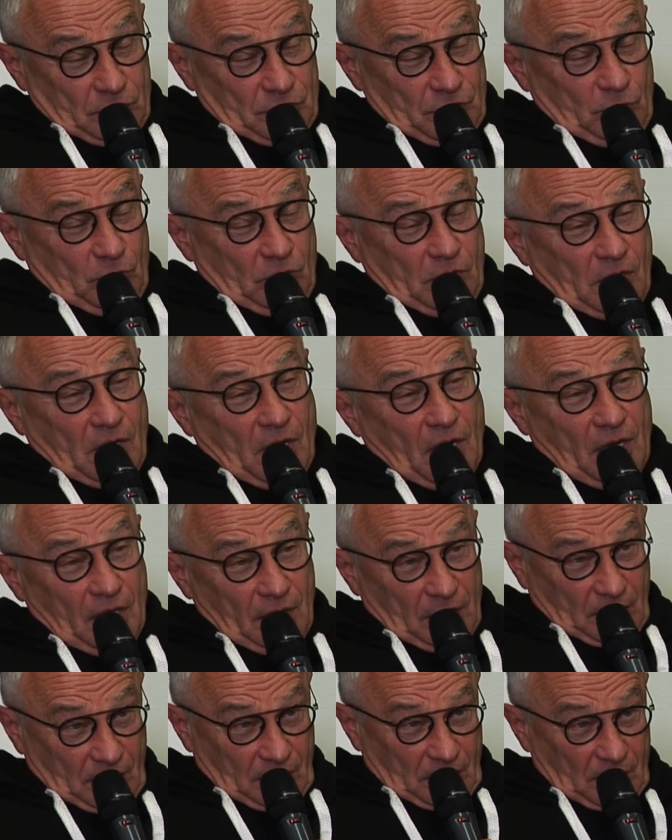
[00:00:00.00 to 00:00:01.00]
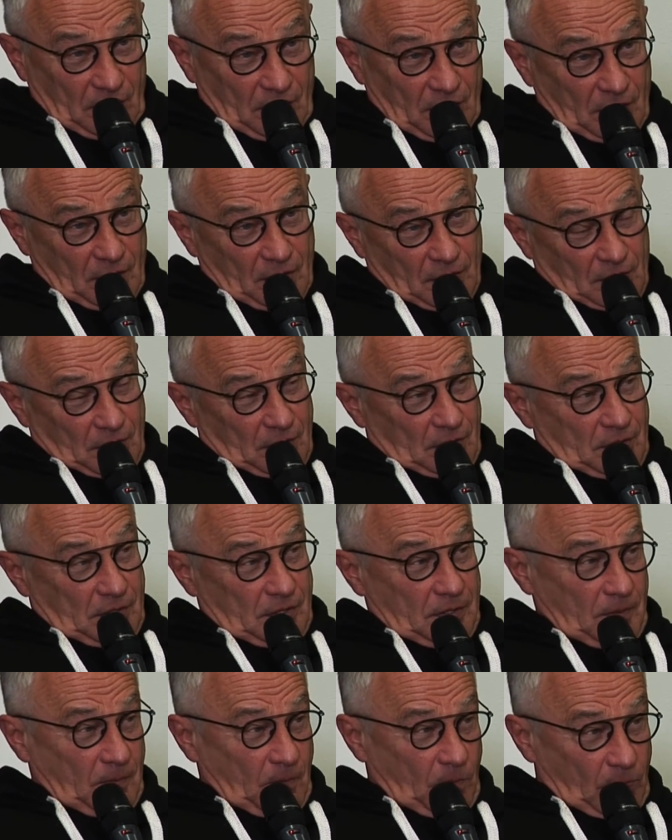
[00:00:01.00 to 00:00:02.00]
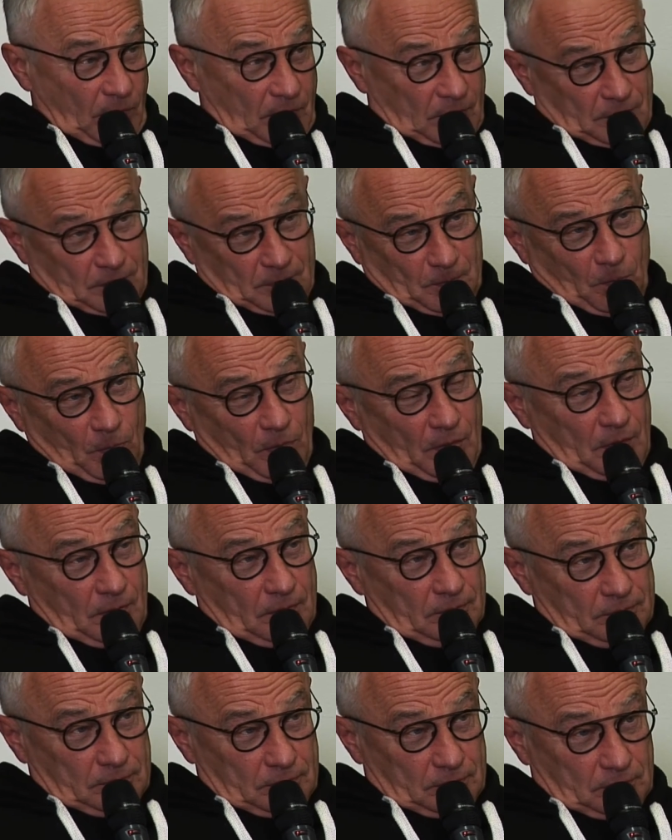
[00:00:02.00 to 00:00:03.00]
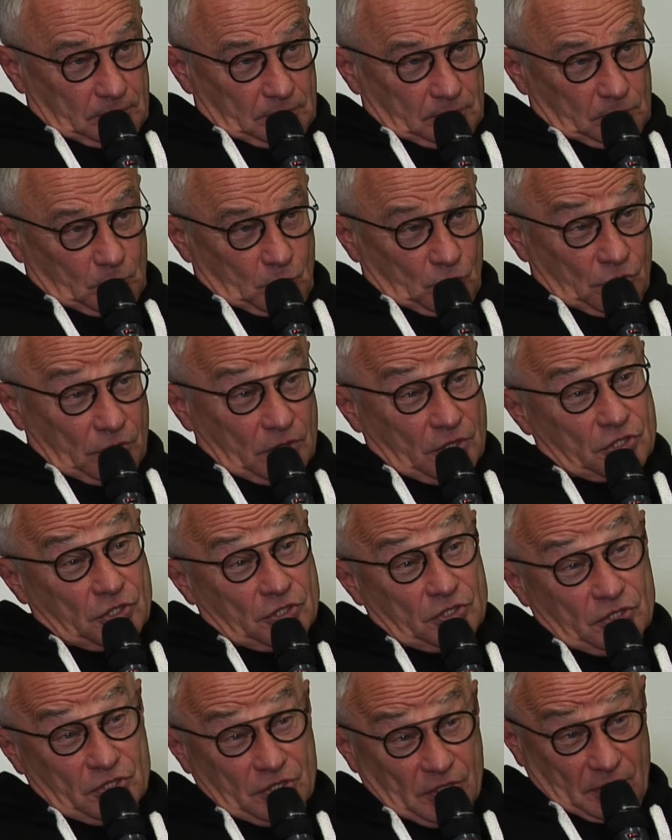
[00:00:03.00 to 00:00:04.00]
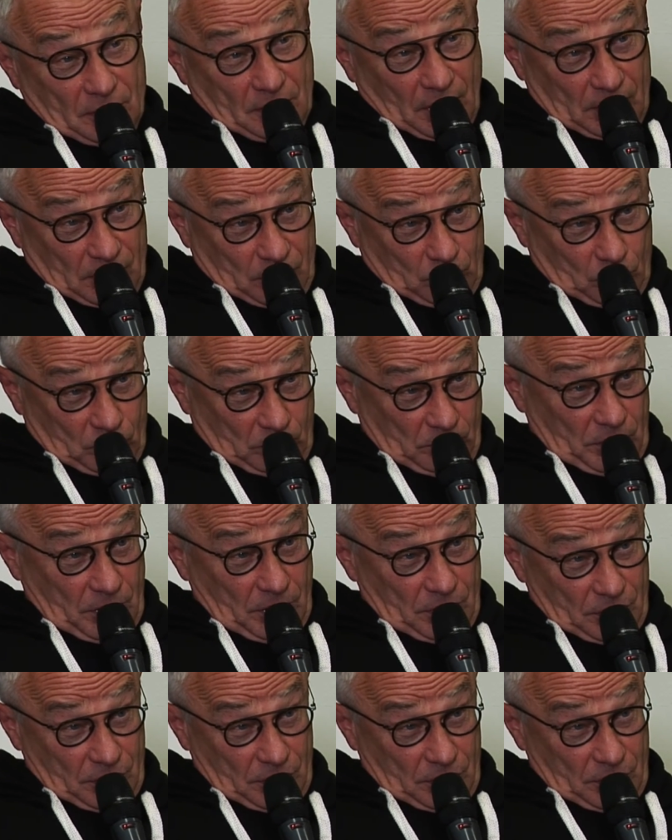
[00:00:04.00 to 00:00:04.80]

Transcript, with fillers: like children it was a whole discovery for them